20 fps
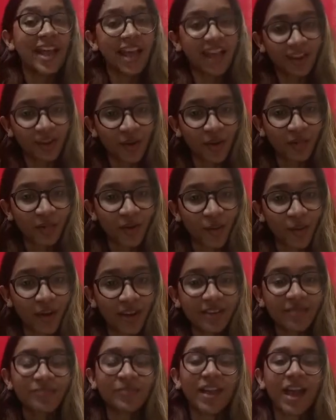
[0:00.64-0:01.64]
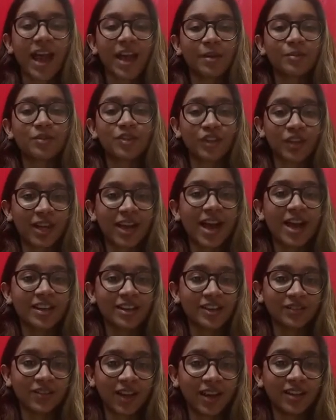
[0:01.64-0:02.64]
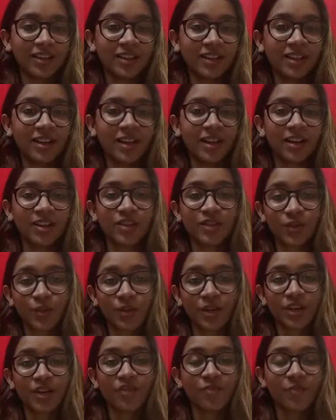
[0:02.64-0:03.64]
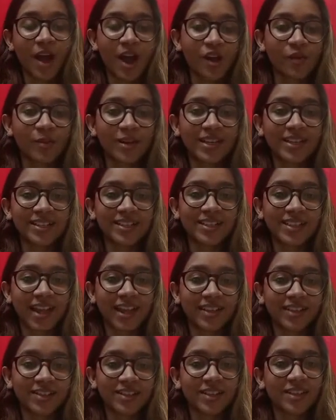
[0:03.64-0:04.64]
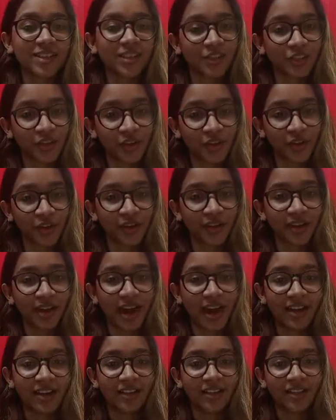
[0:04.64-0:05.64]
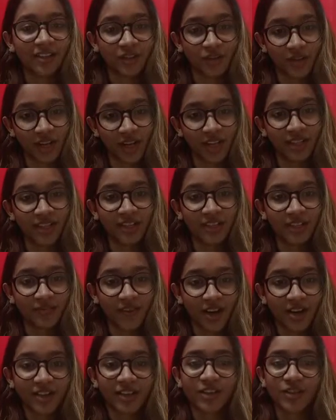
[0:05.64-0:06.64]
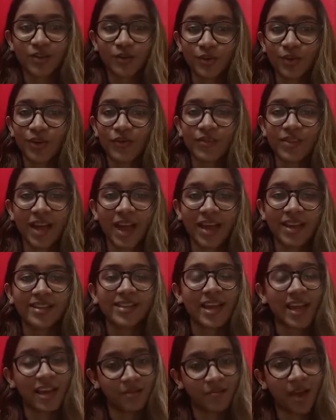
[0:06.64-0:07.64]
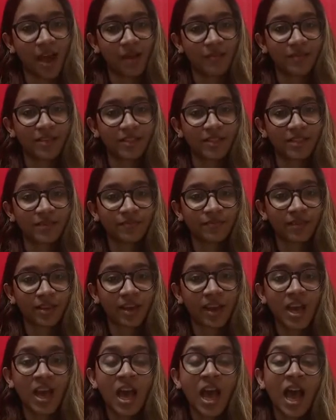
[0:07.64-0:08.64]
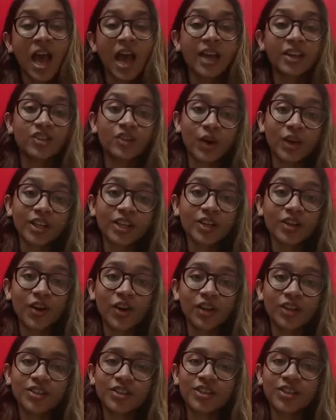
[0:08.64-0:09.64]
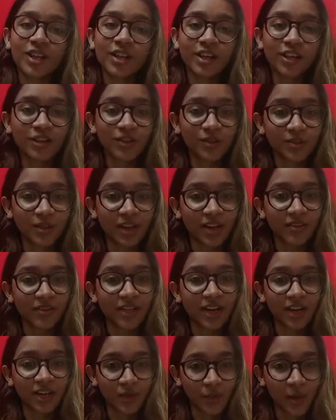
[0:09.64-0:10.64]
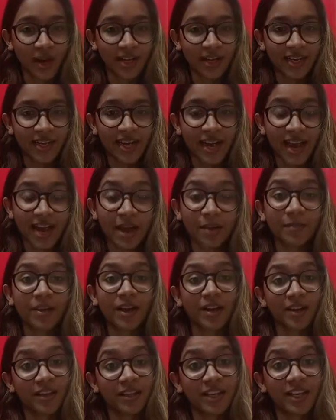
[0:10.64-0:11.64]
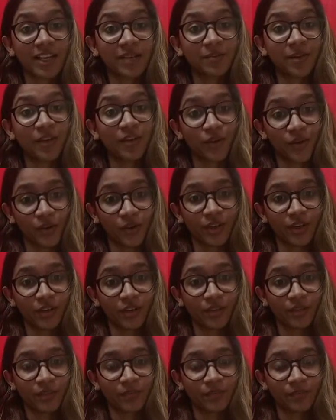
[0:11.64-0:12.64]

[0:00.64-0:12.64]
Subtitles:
Hello everyone, I am Shreya Agiwal, a student of Biomedical Sciences here at Sunandan Devatia School of Science, NMIMS. I joined the college in the year 2020 and I am currently in my third year.